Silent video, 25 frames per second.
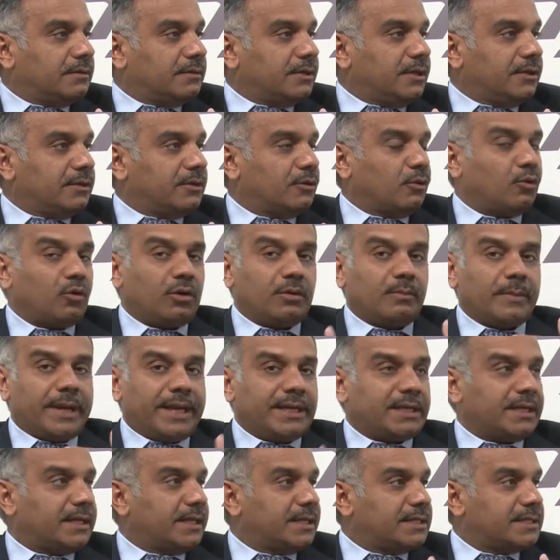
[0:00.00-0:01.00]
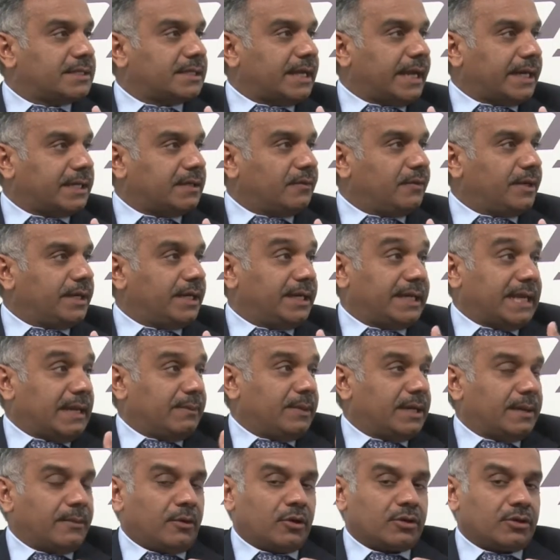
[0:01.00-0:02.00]
the whole maintenance activity. It can
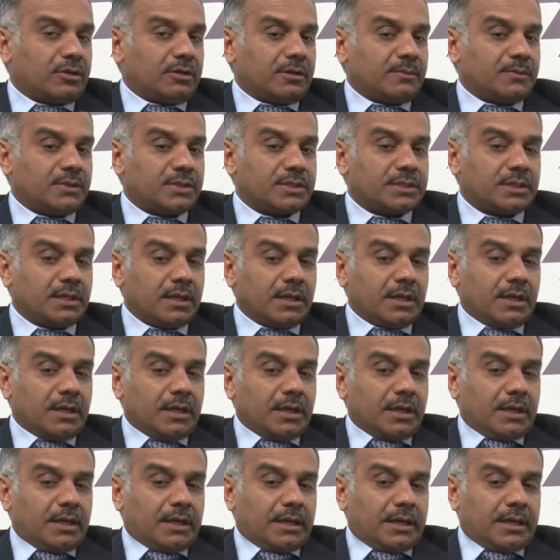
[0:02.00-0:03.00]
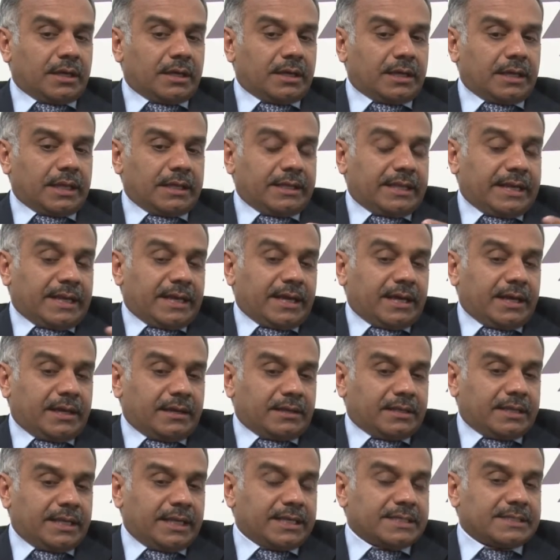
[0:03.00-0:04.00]
become autonomous. And there are
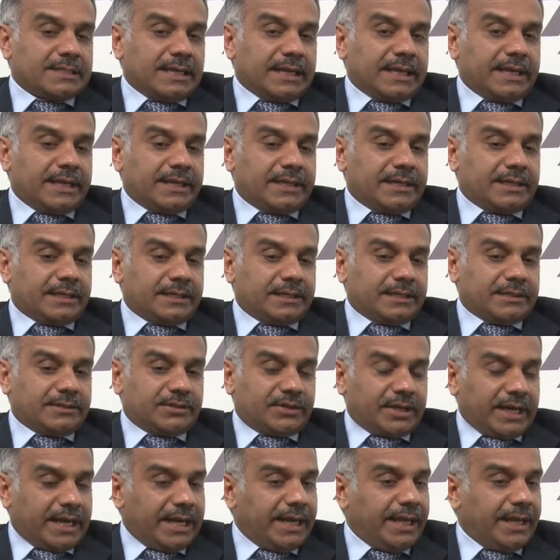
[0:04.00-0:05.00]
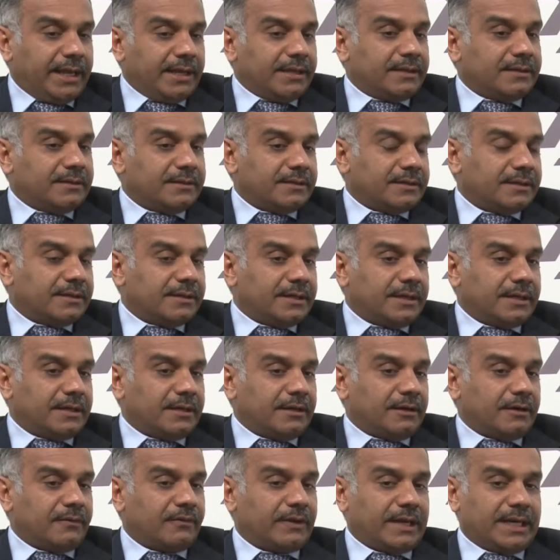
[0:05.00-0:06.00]
things like trading
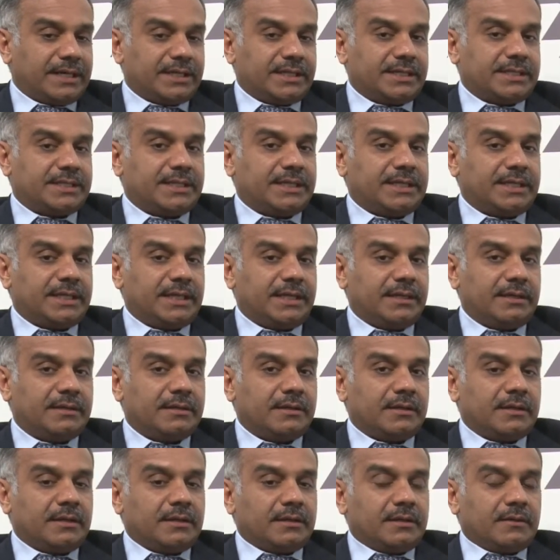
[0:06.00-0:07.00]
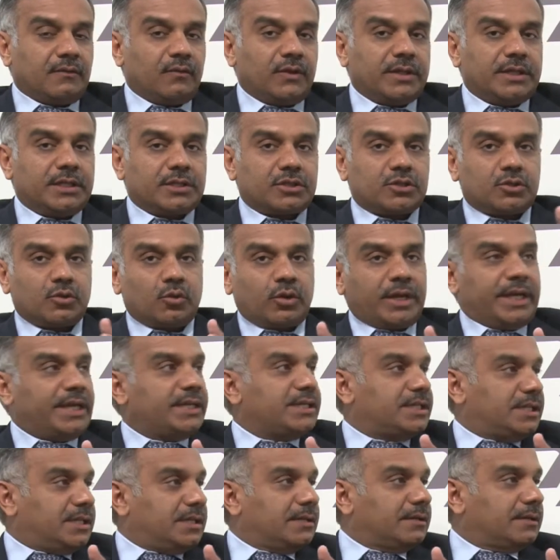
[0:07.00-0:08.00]
of electricity with the
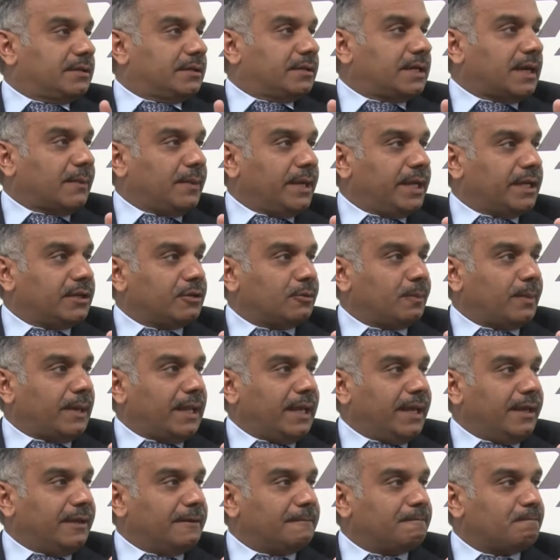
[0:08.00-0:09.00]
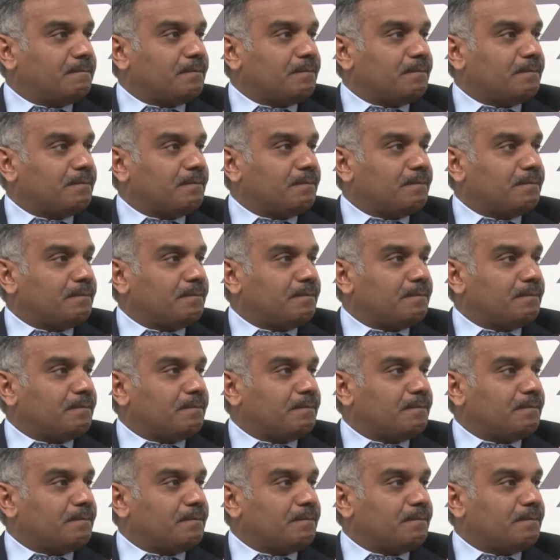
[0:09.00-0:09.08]
storage coming into play.